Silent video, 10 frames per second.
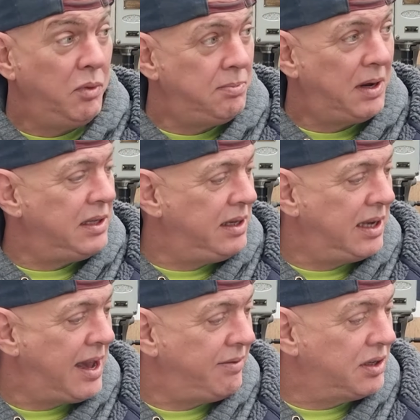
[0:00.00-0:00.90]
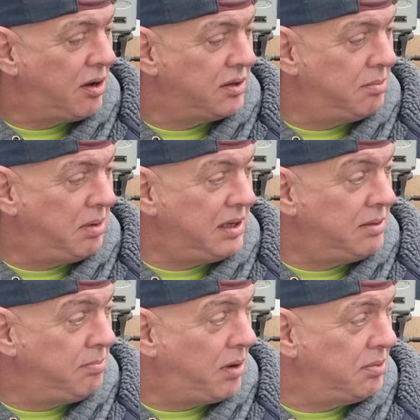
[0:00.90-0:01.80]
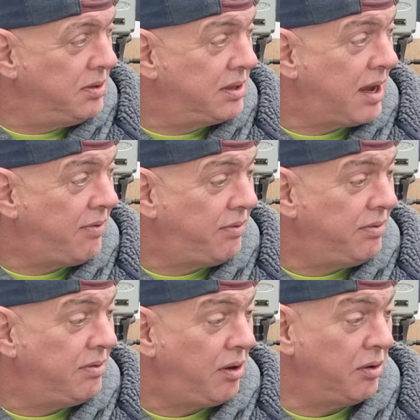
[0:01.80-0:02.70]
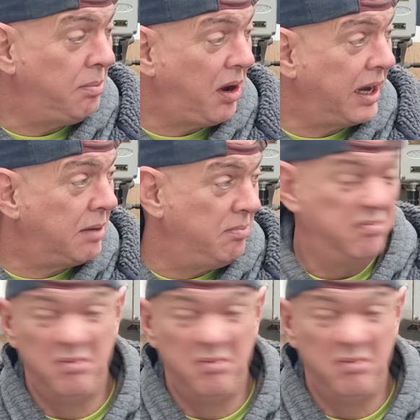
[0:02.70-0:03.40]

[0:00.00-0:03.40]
which basically covers cost of bits and bobs and stuff on the bike.